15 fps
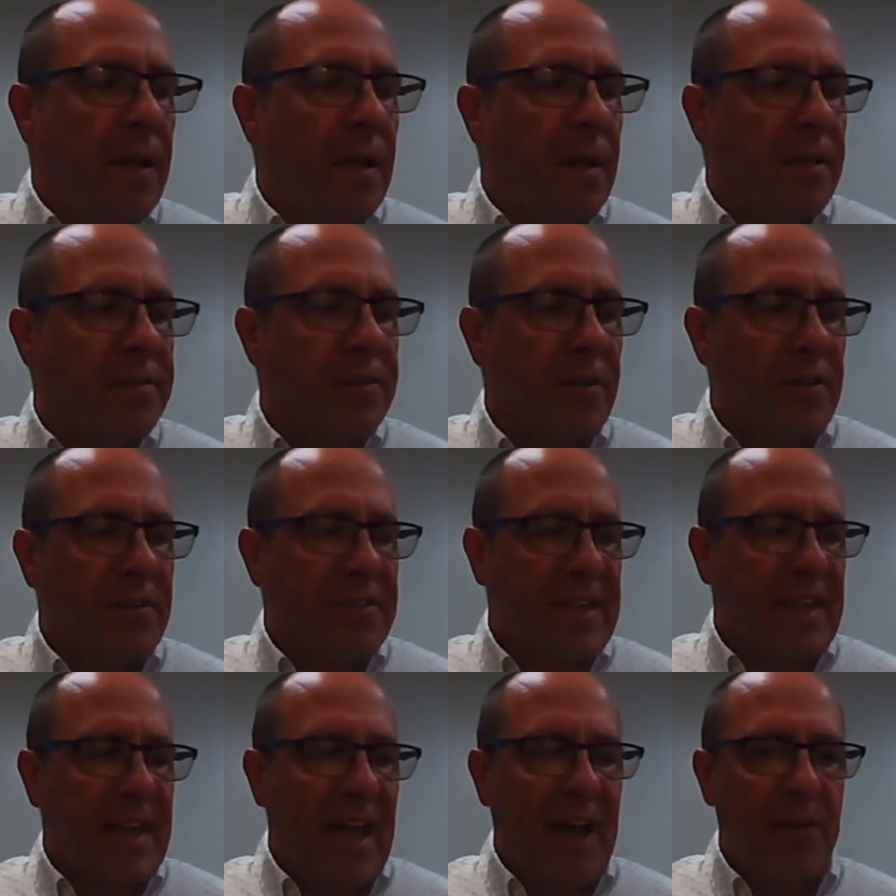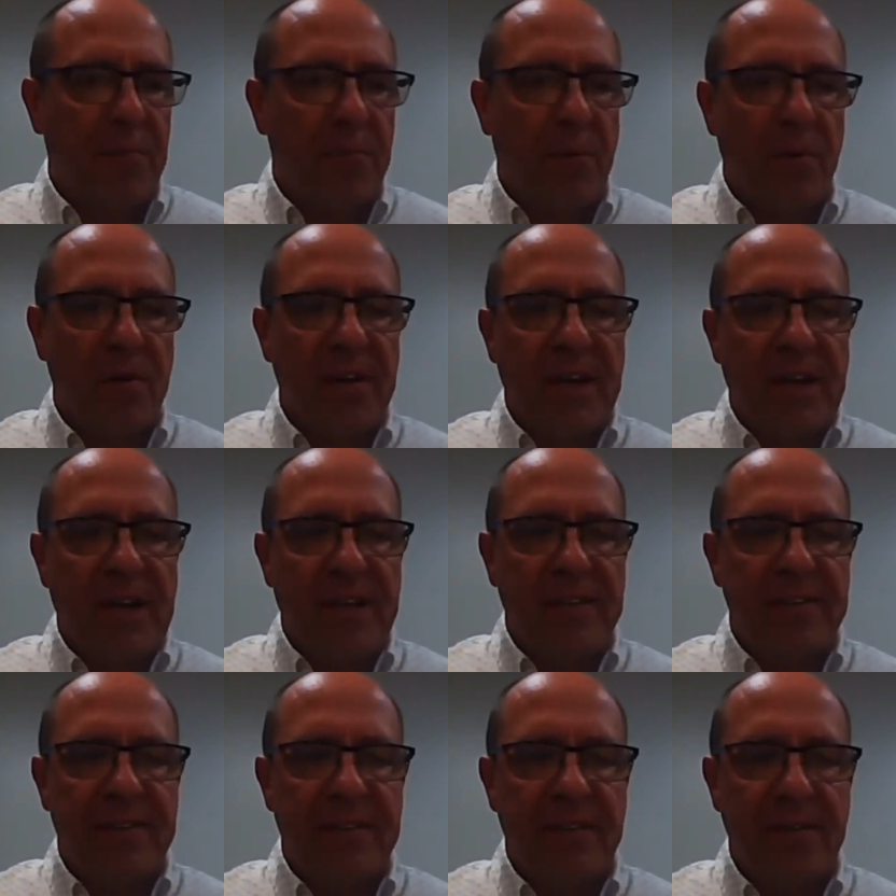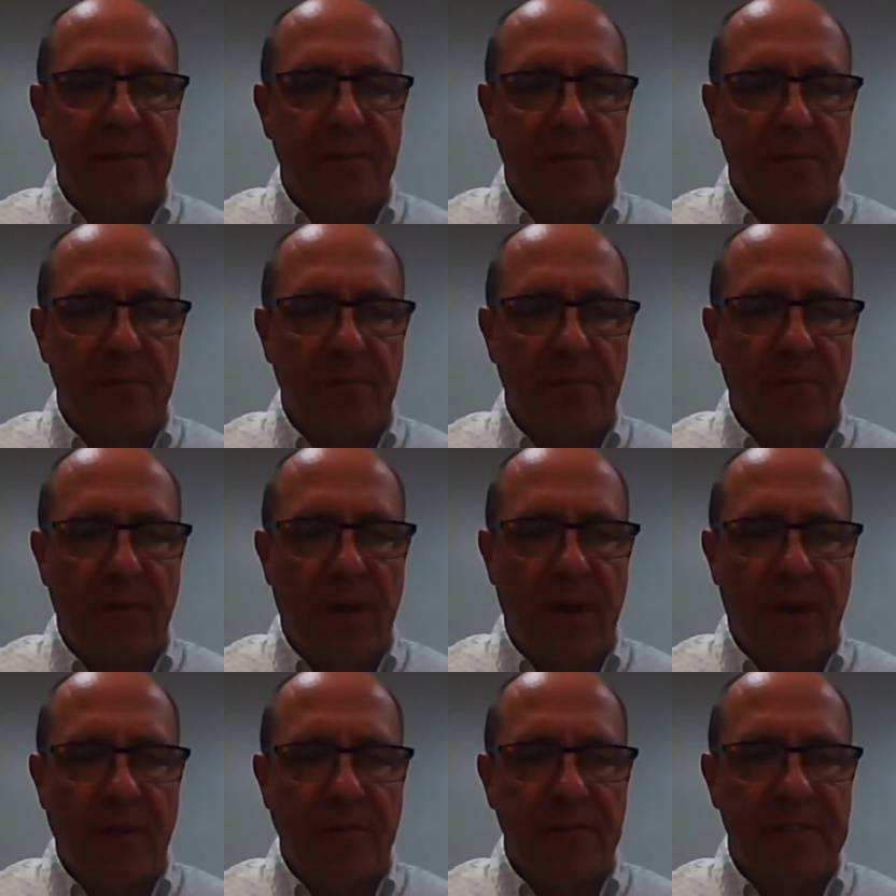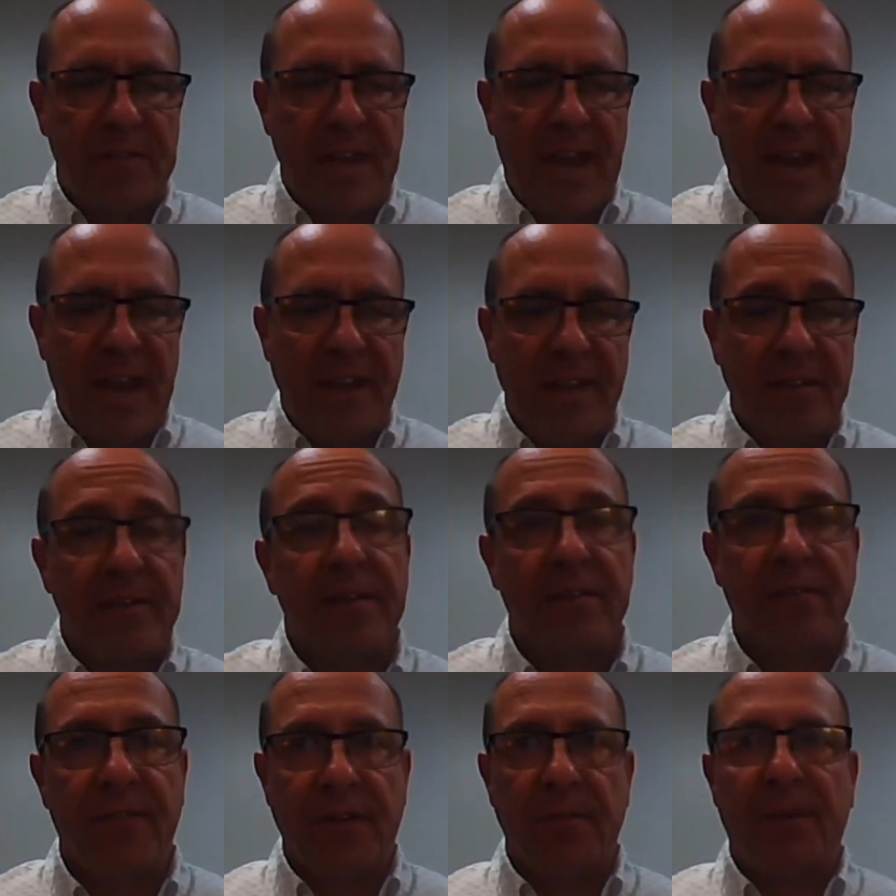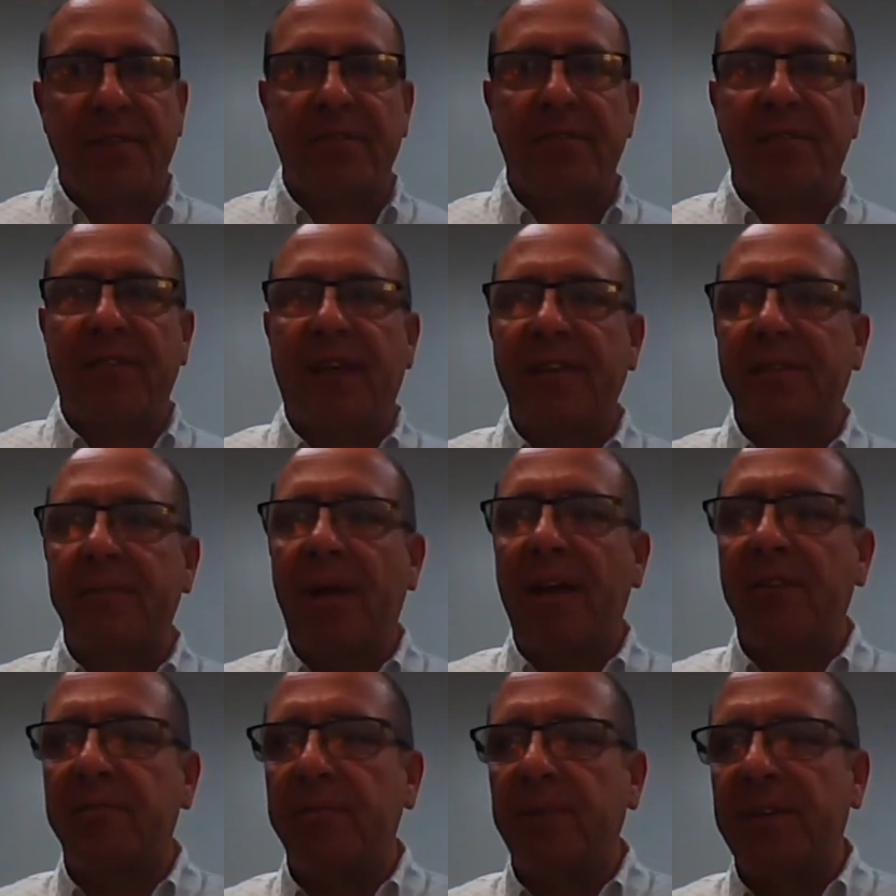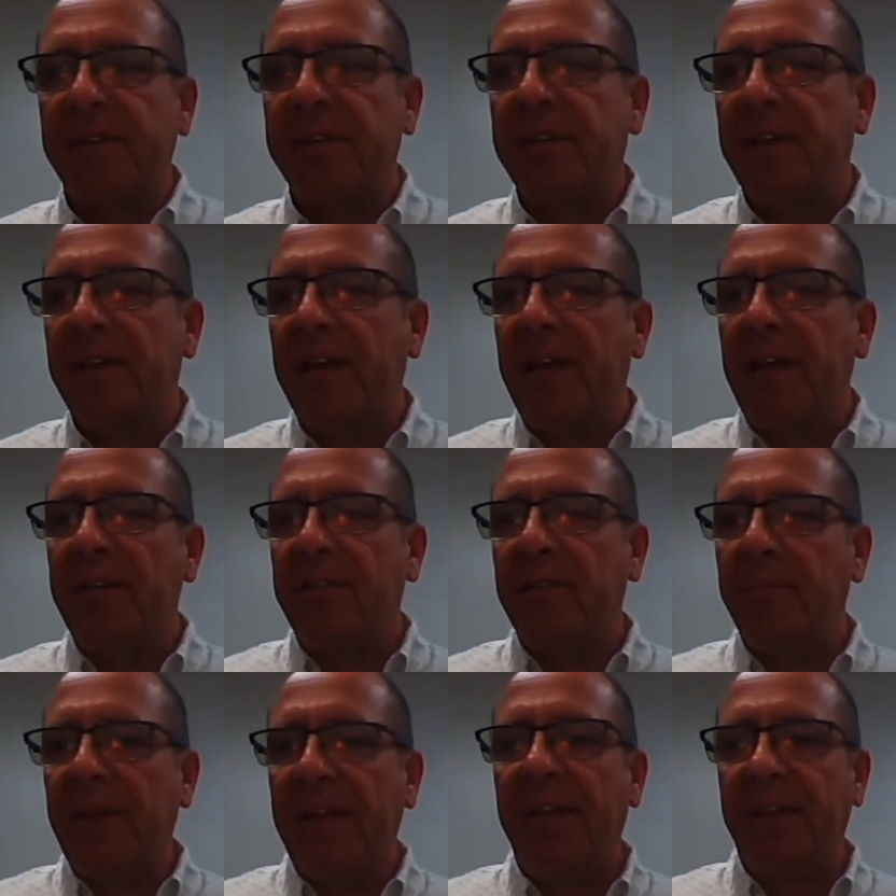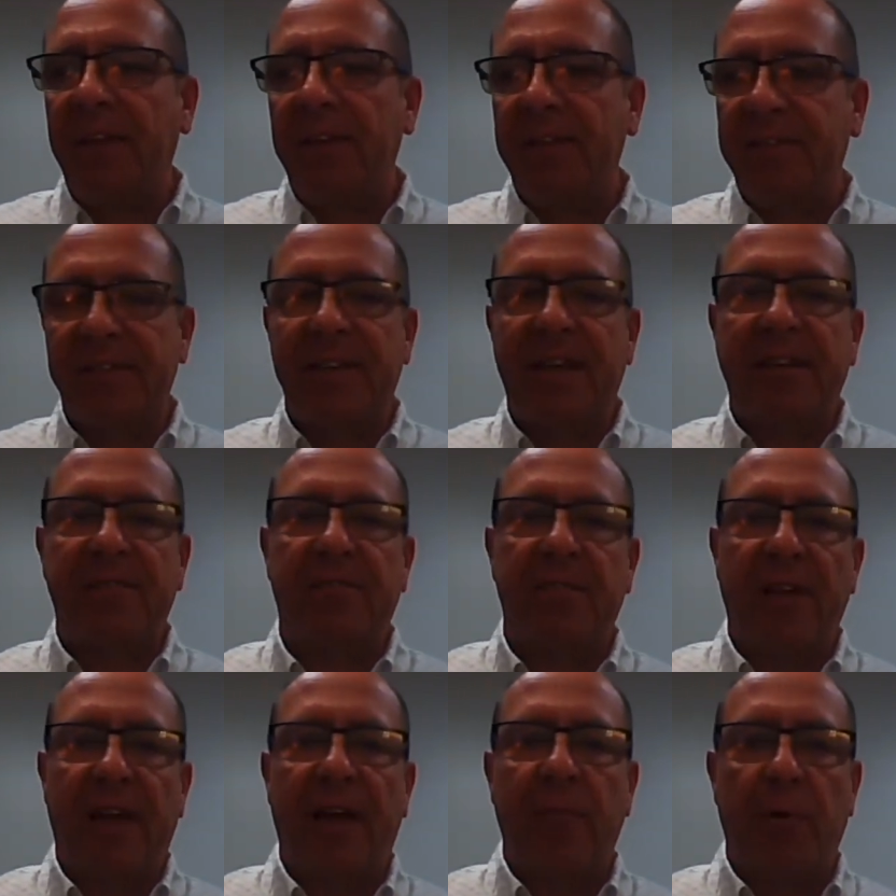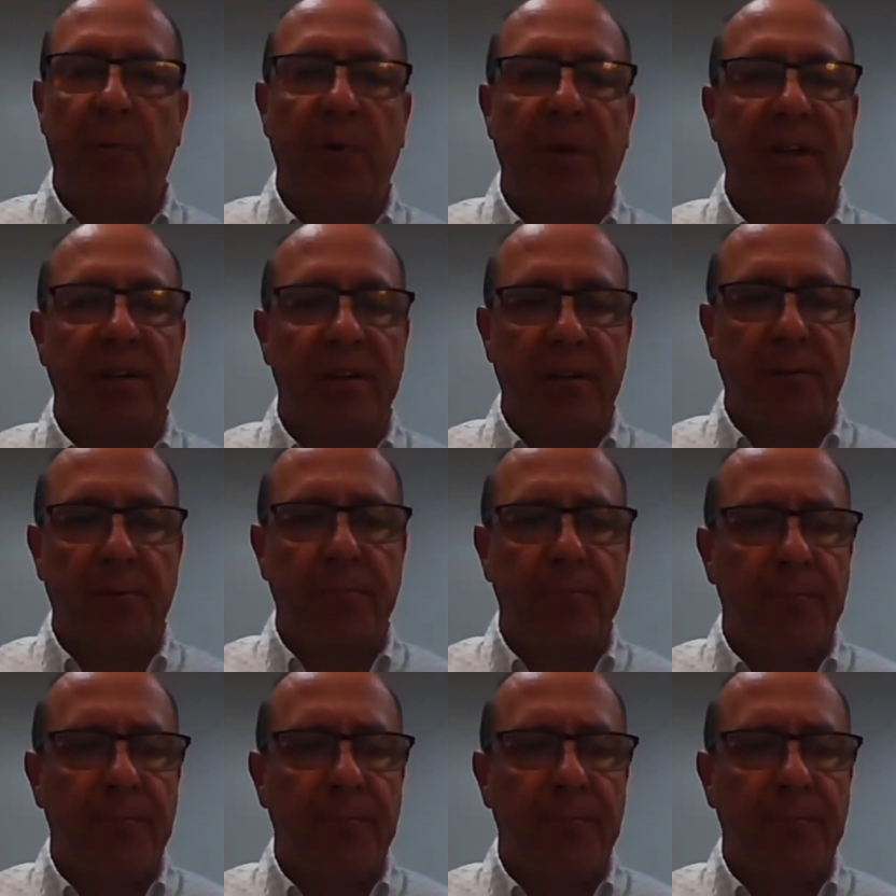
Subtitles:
So you can see how important it is to understand the fundamentals of case management to be successful at what we're going to do.